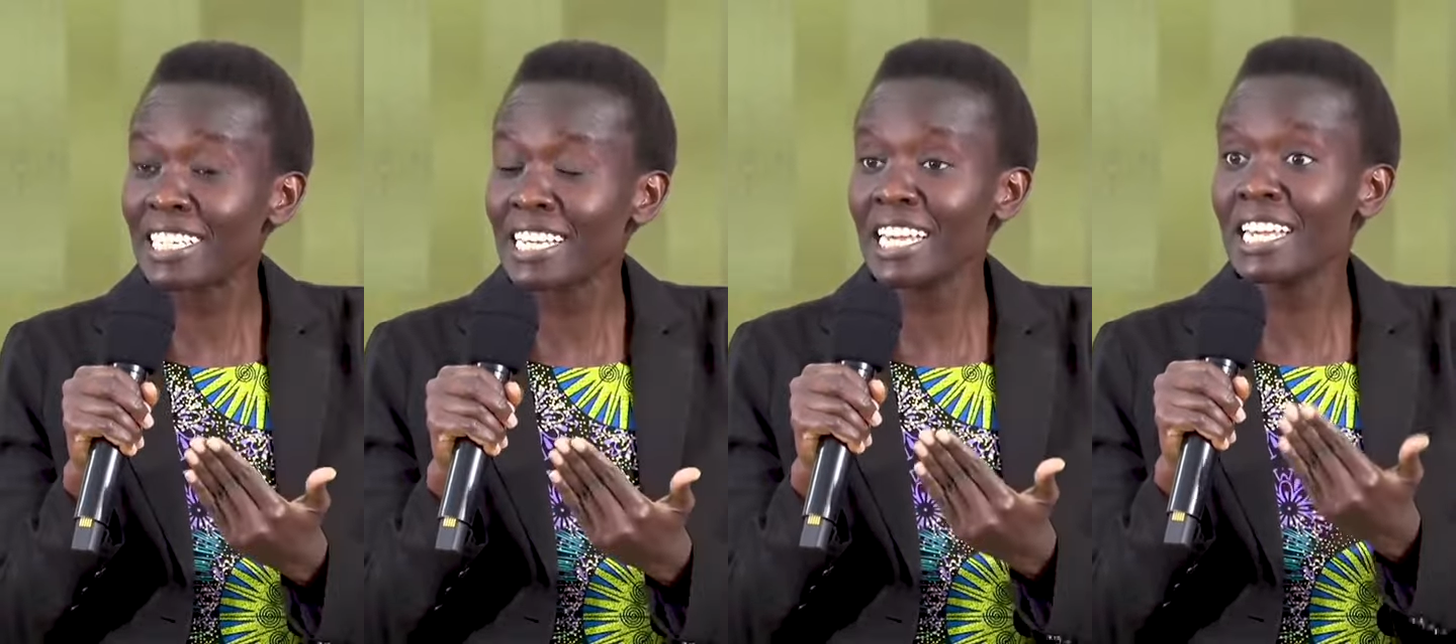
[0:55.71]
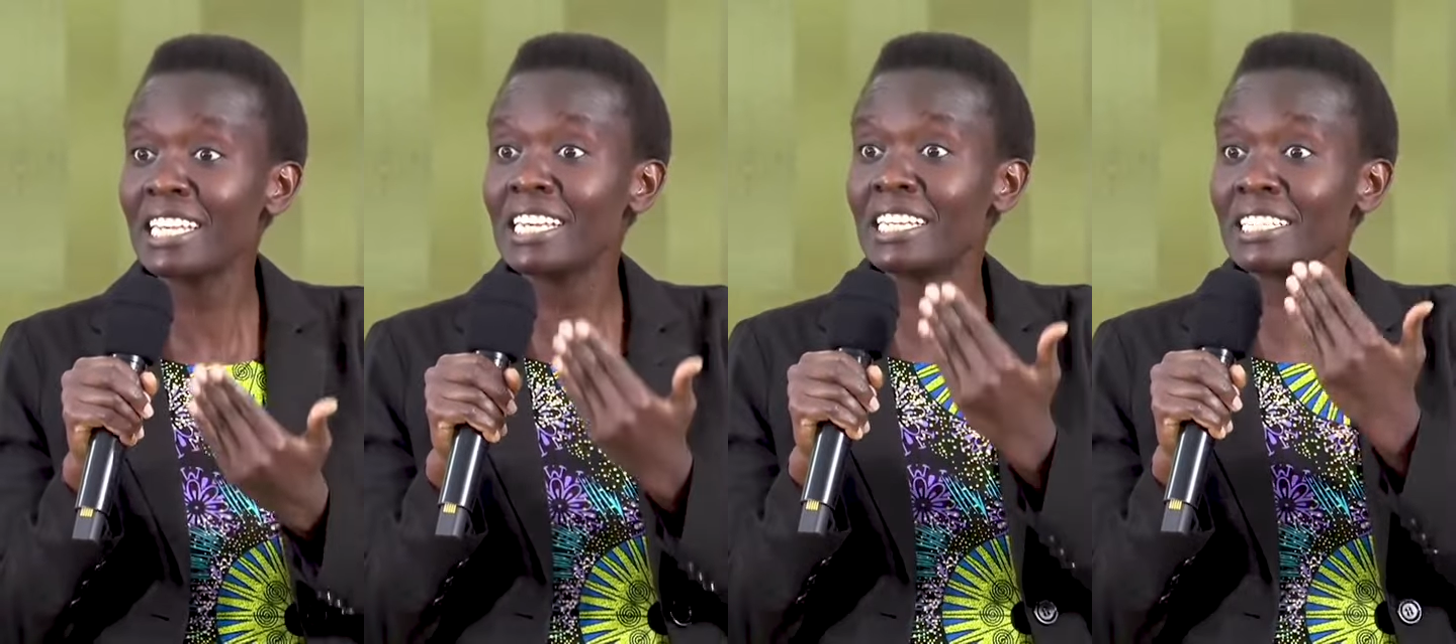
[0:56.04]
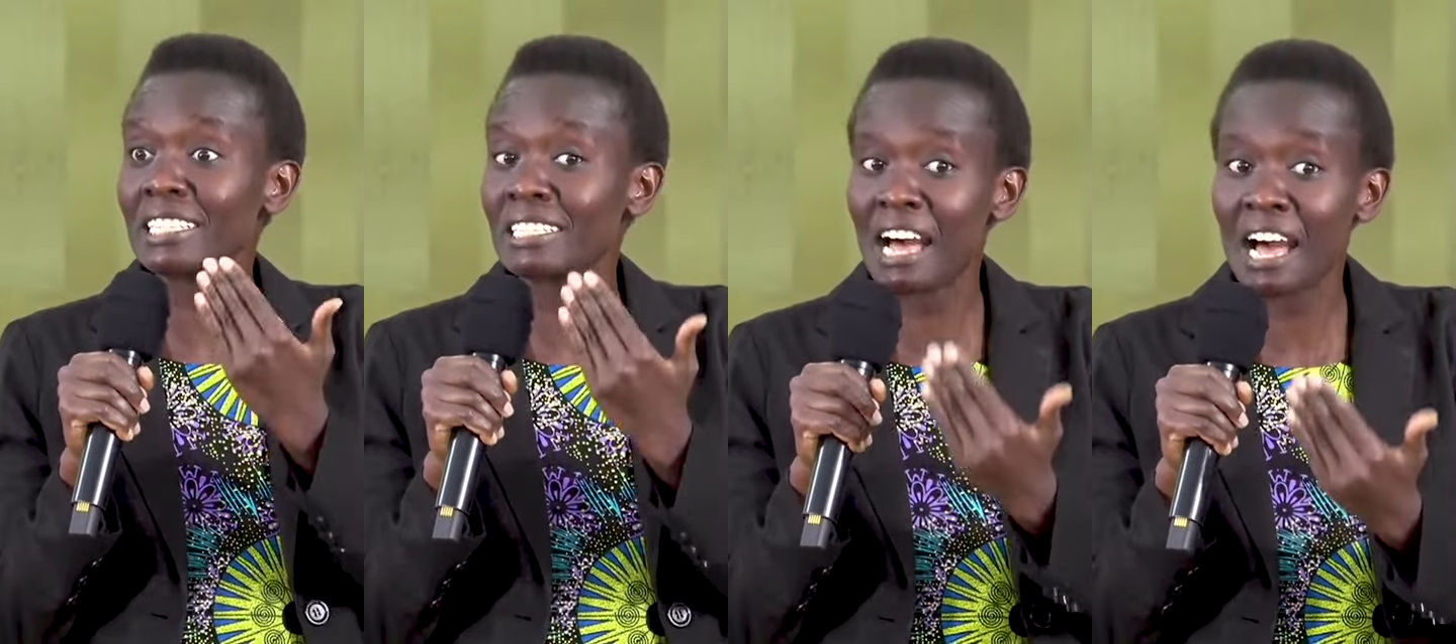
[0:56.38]
He
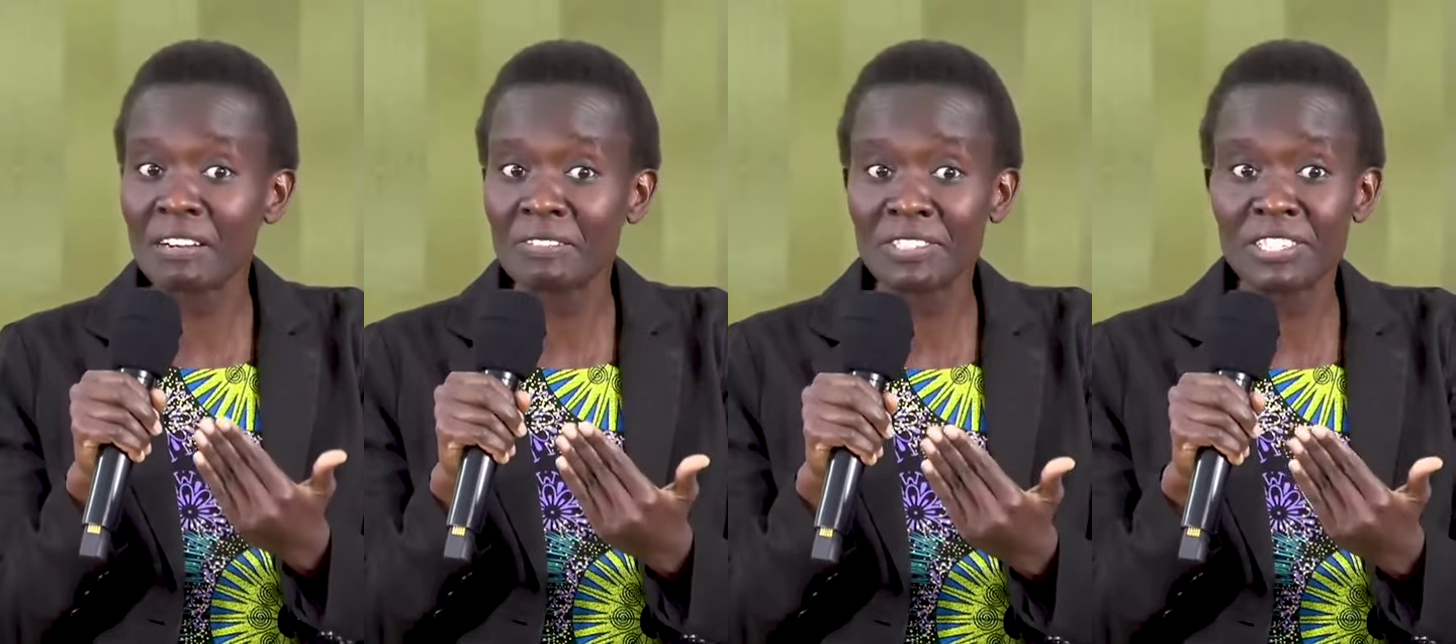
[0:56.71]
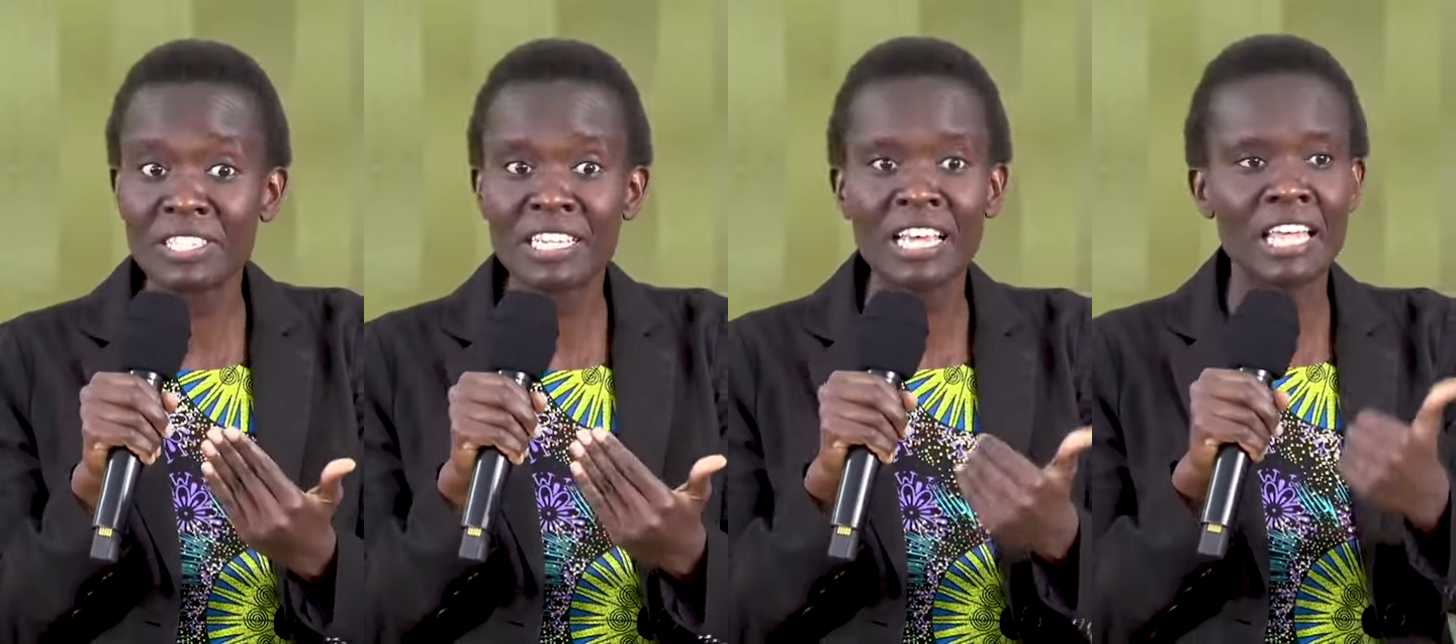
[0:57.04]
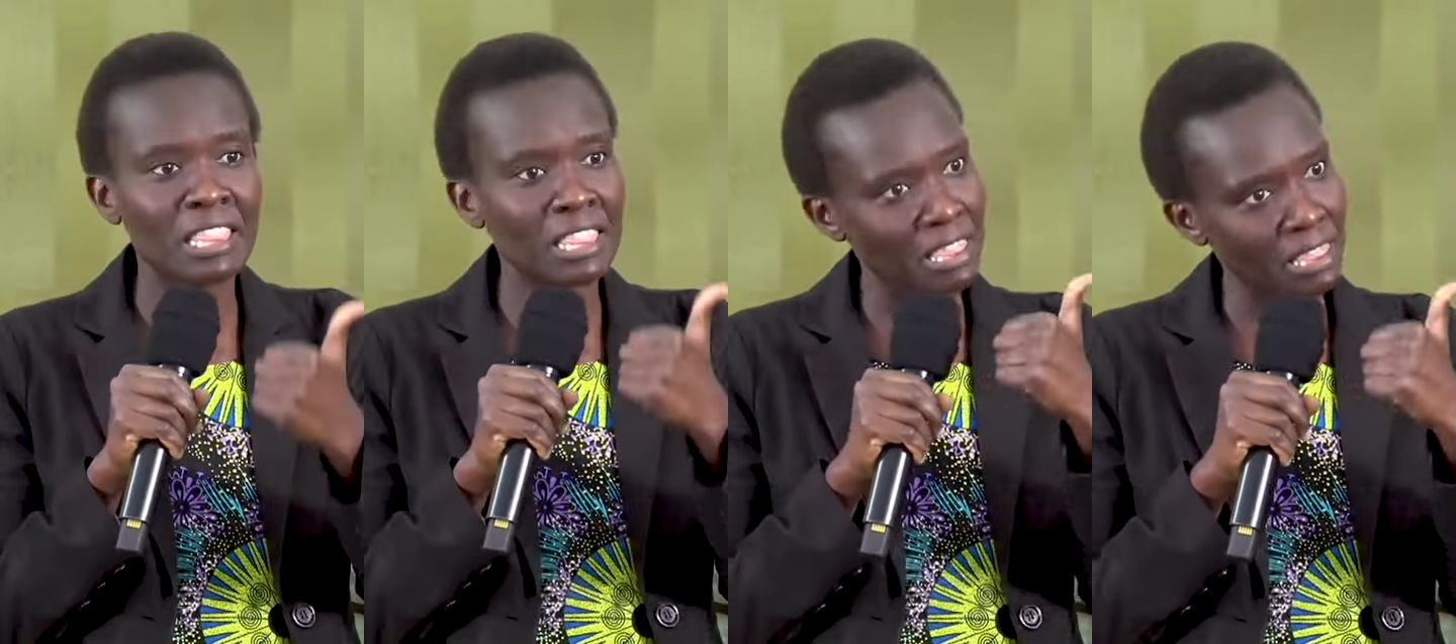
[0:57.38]
deserves
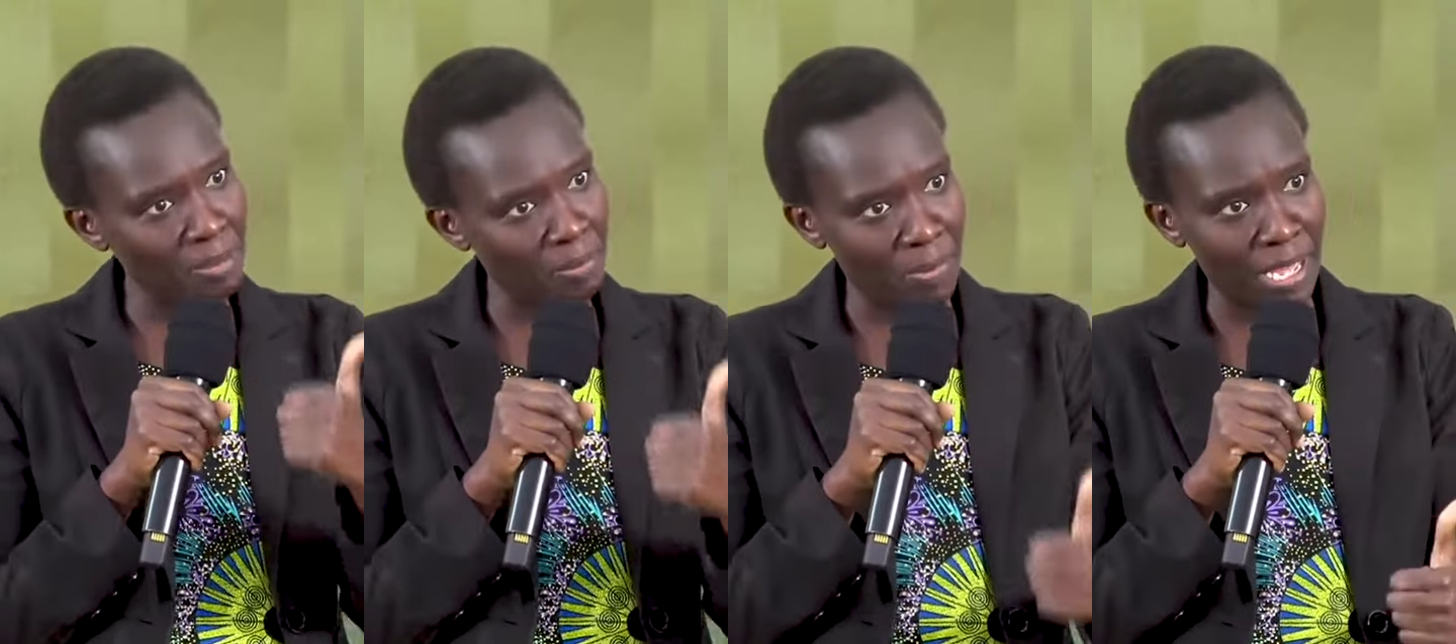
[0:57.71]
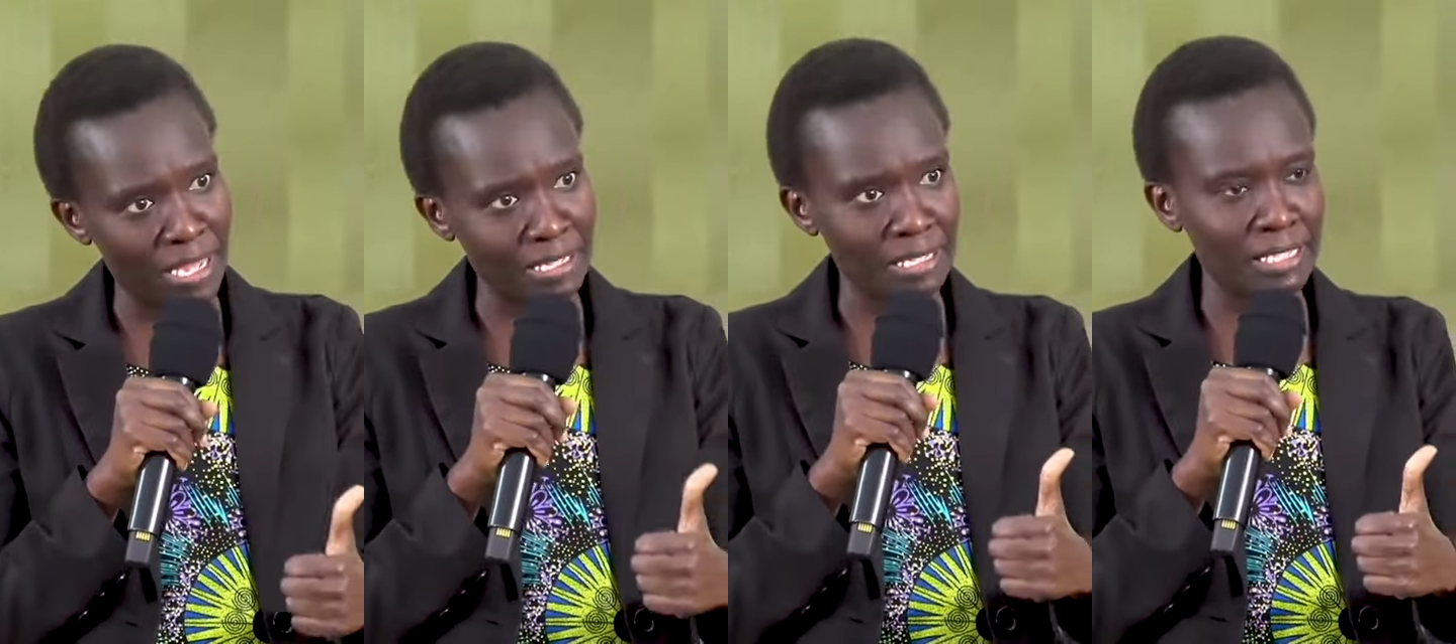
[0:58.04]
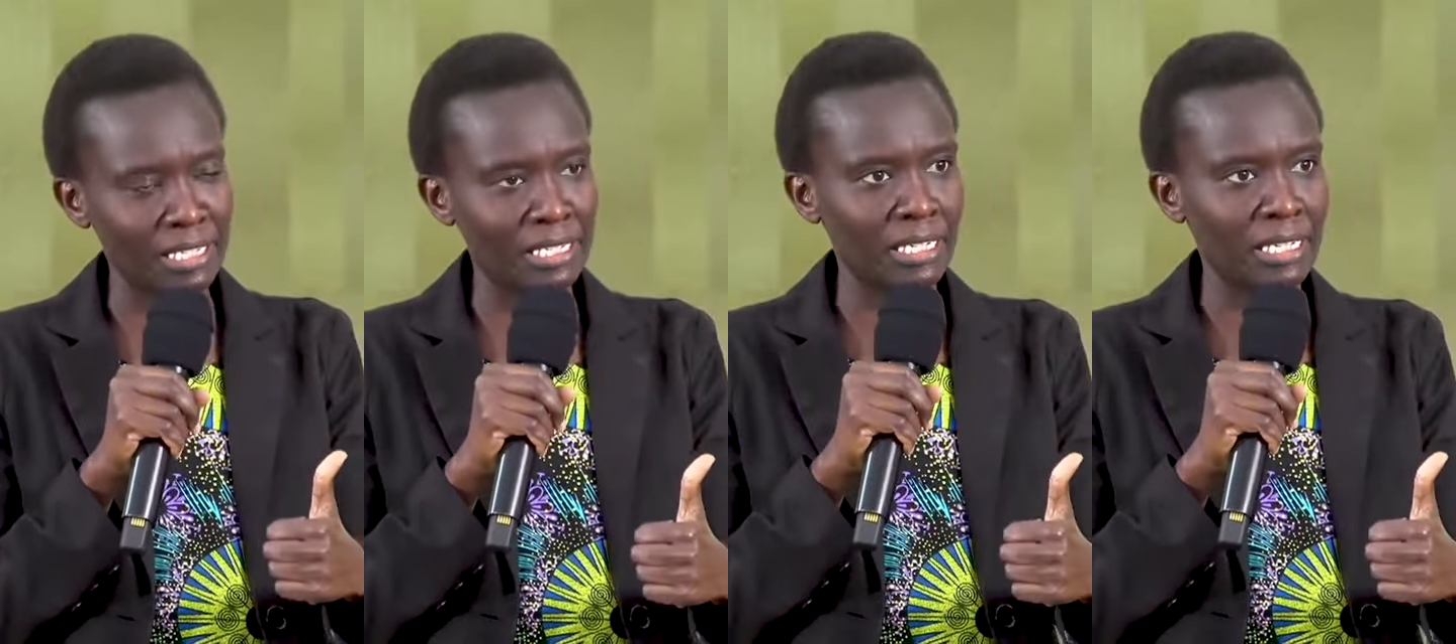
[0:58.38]
the
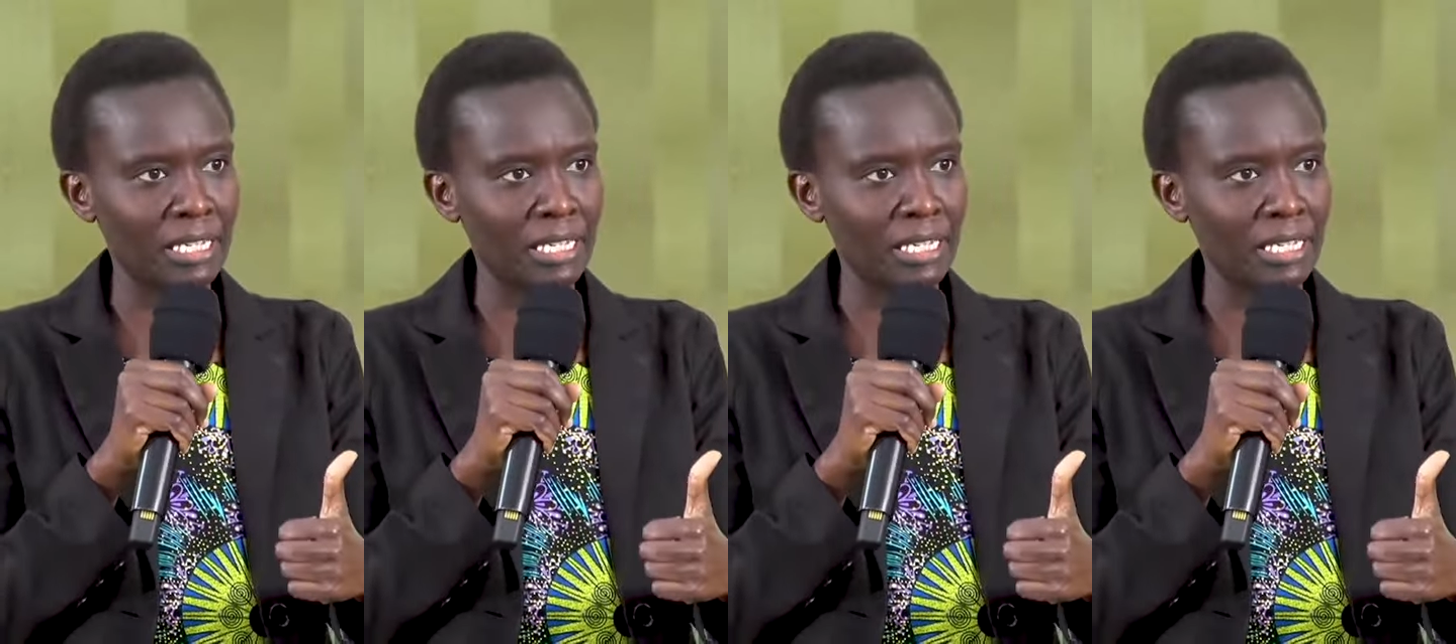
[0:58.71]
best.